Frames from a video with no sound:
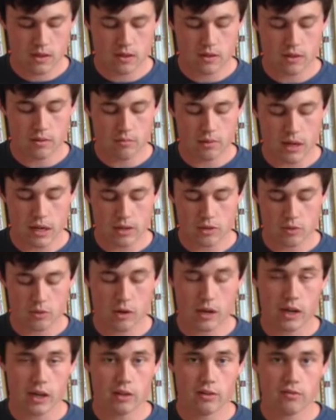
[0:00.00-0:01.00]
Then back to
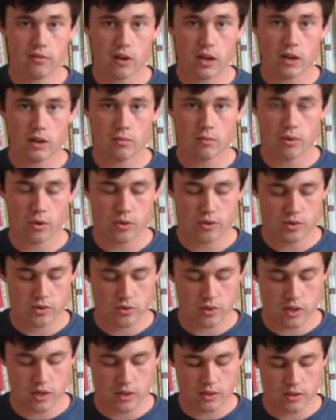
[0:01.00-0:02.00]
our 8th fret on both
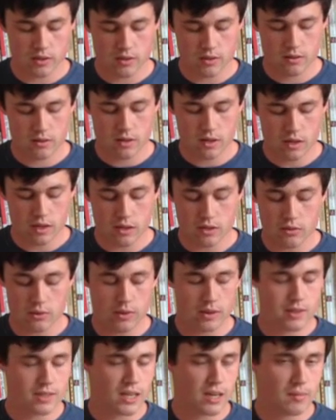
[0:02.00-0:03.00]
strings and
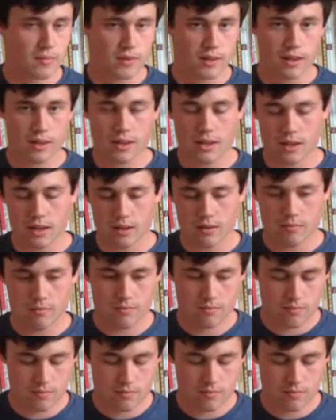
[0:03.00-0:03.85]
doing the same thing again.